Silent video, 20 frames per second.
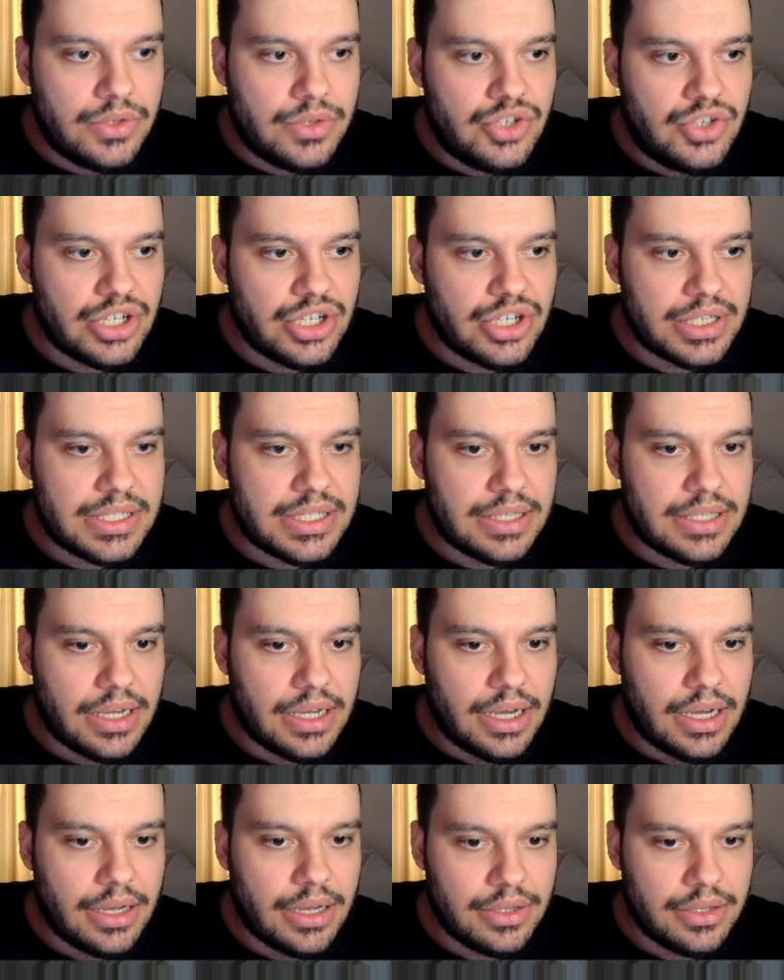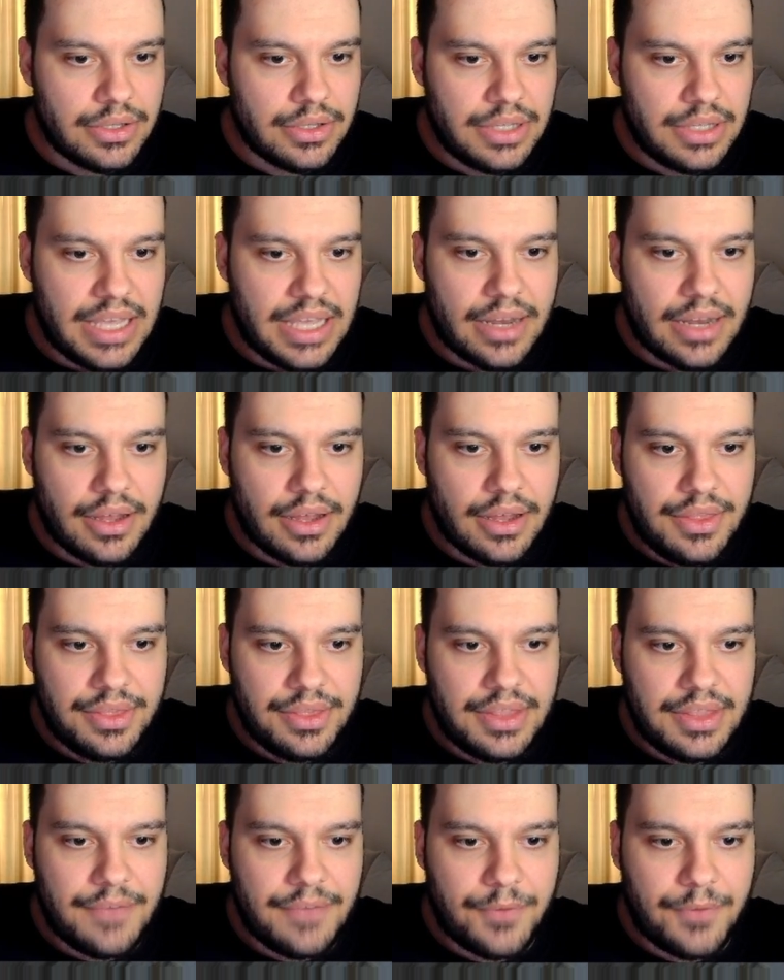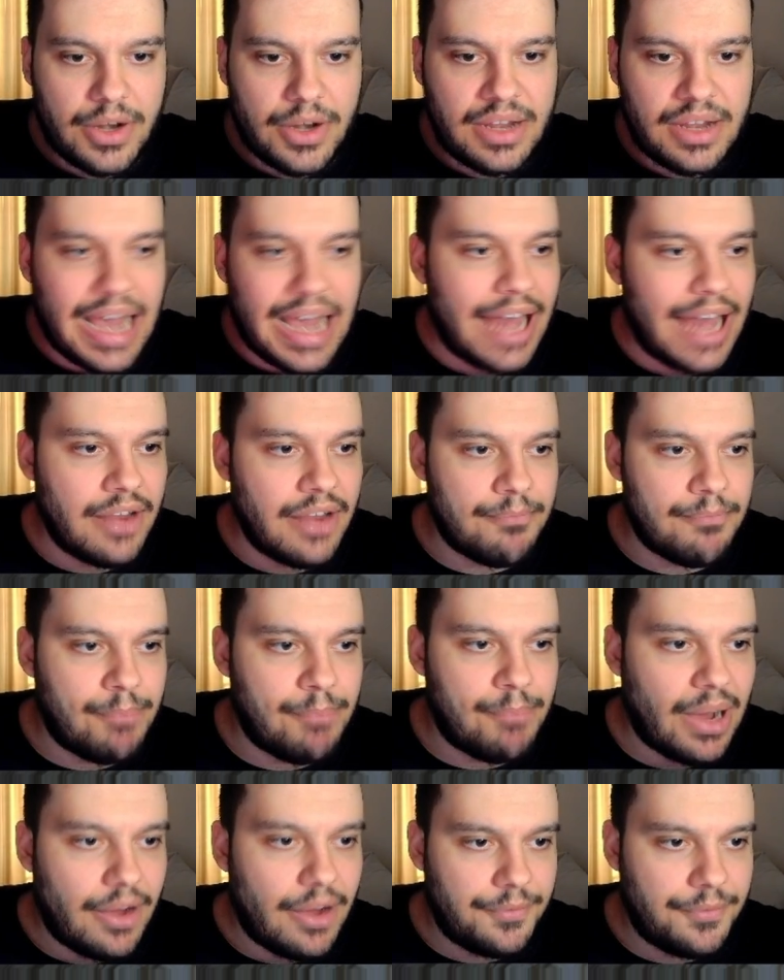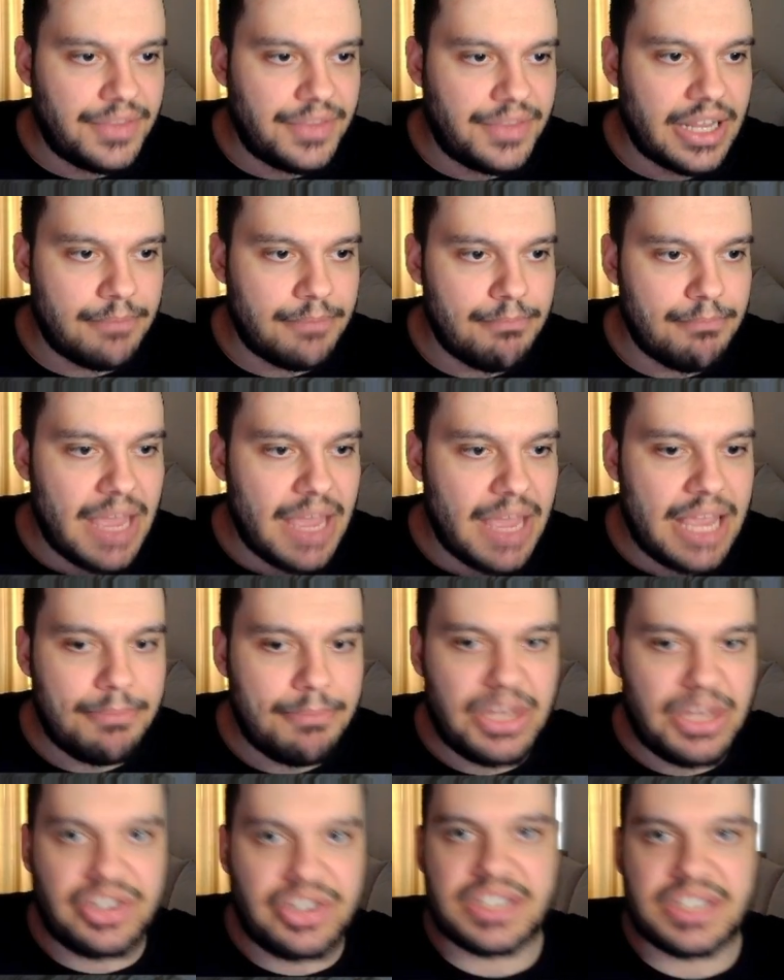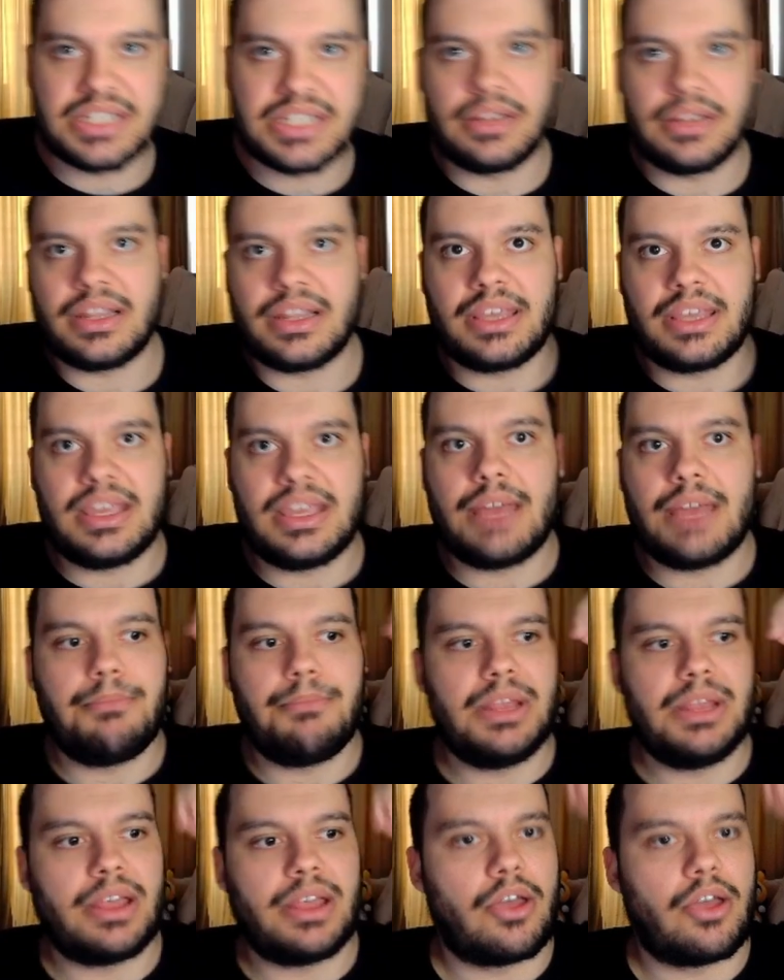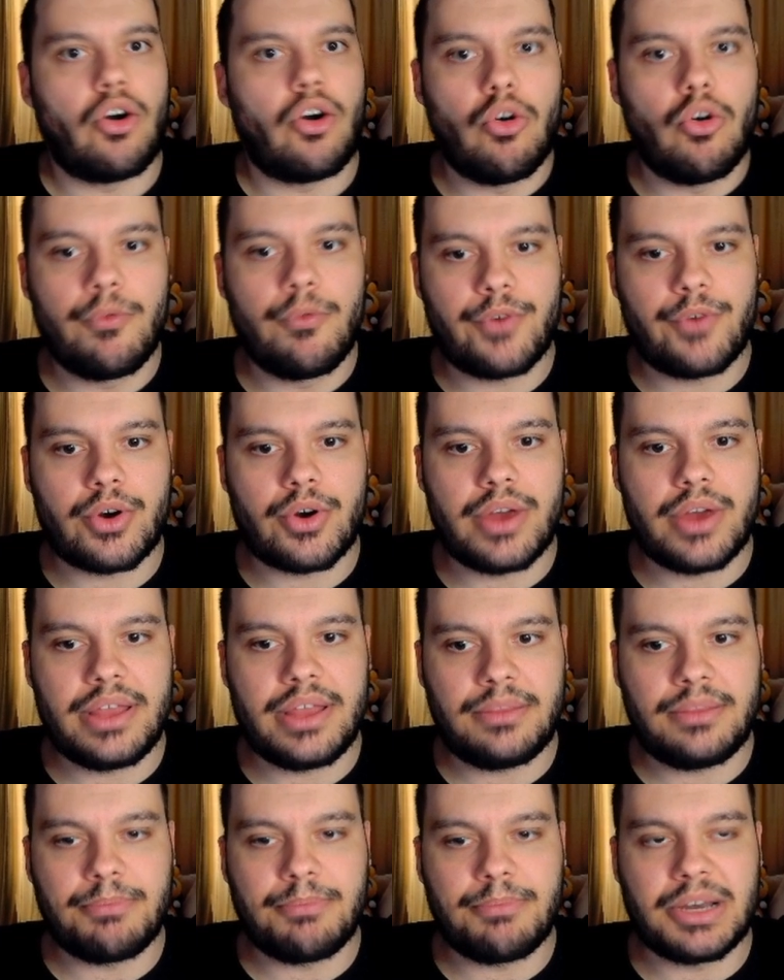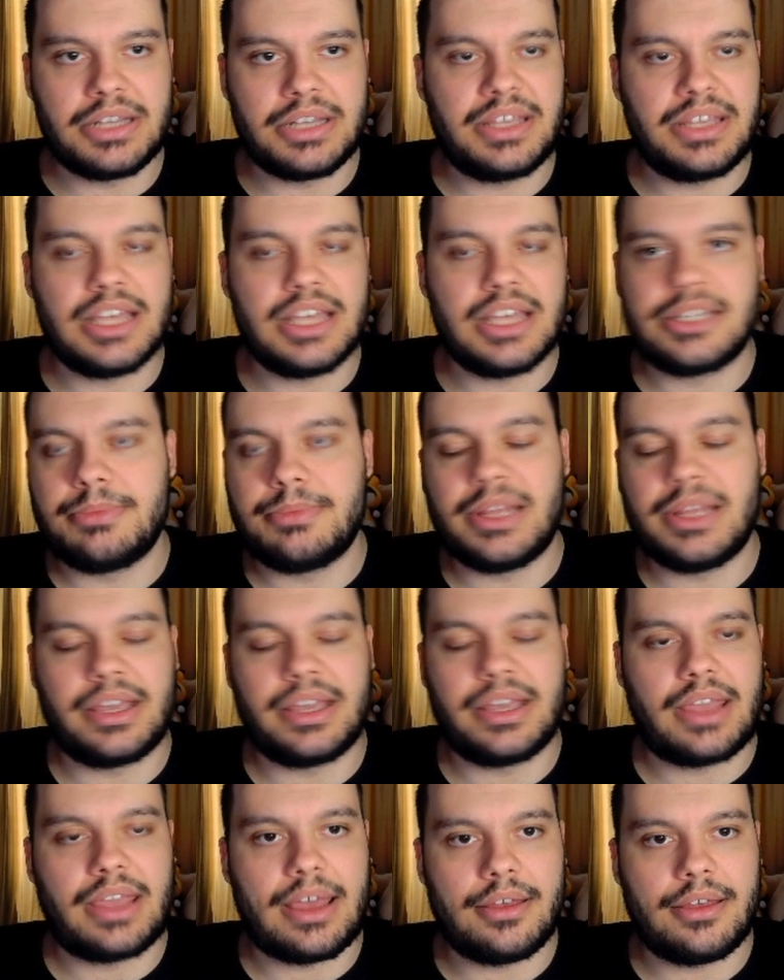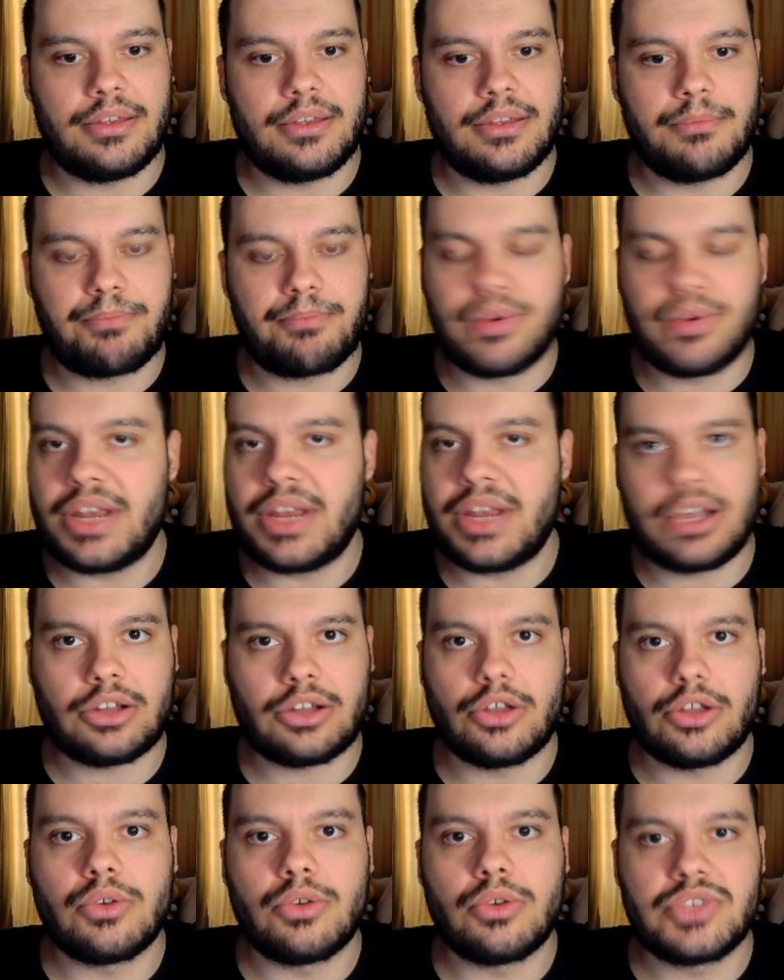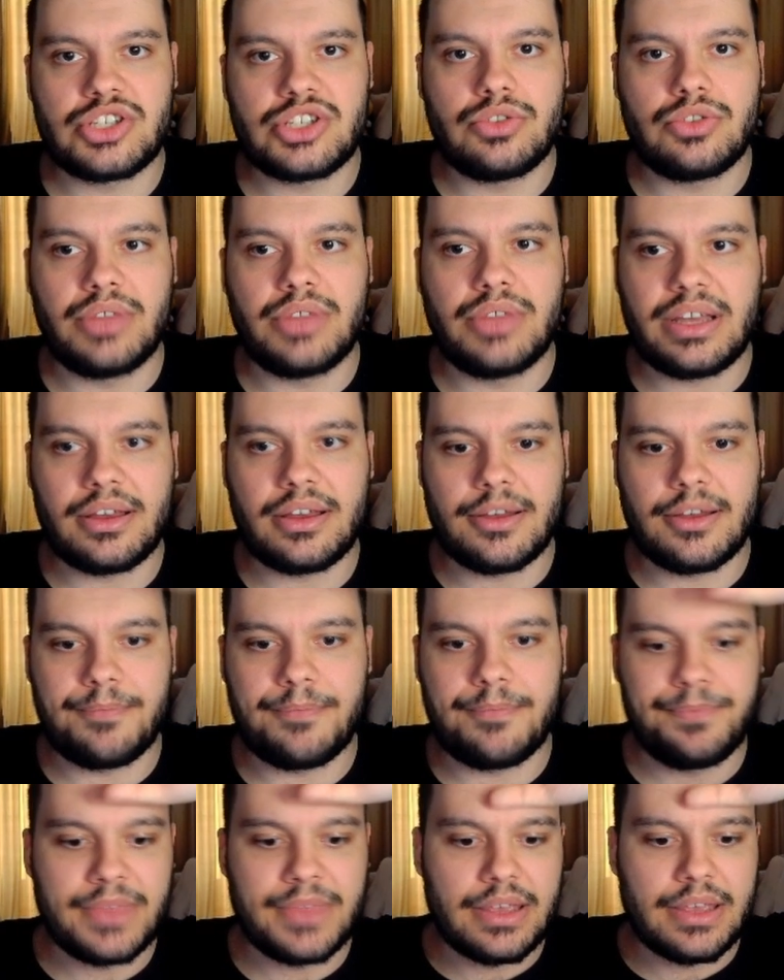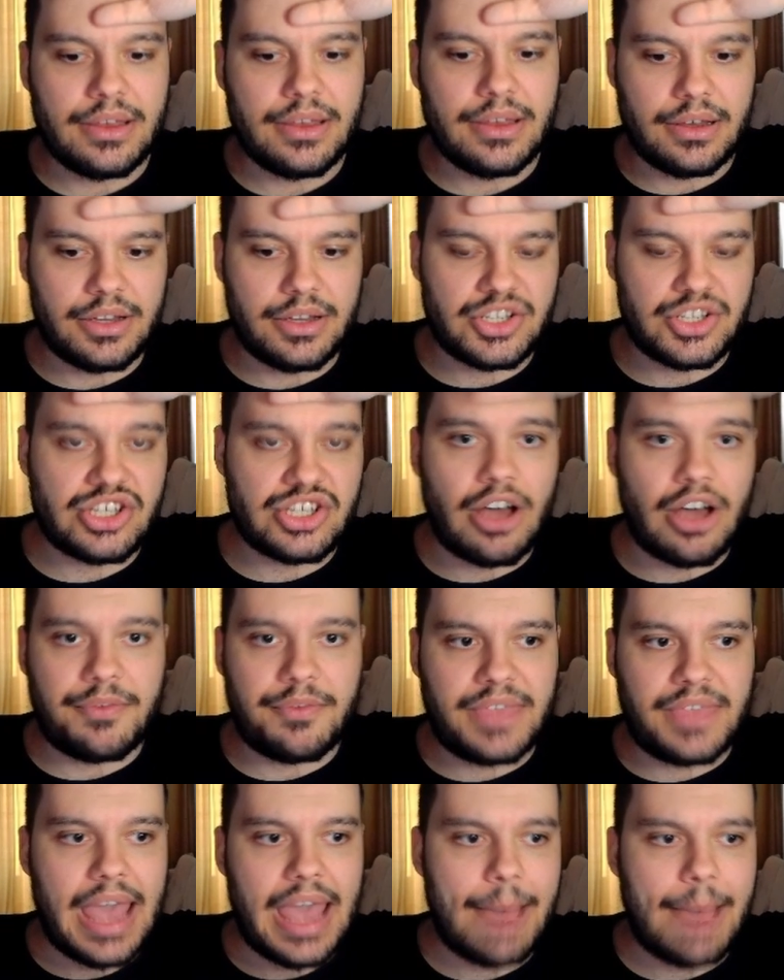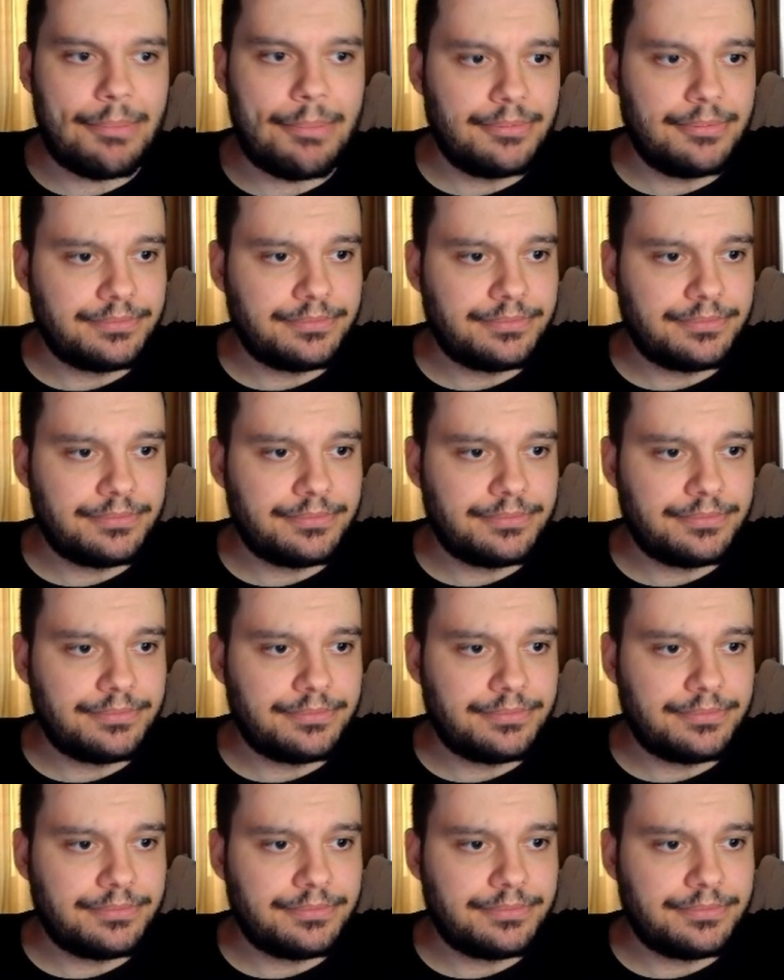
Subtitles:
to just get a different kind of buff that maybe doesn't like get me like over it, but it gets me like pretty close to the soft cap,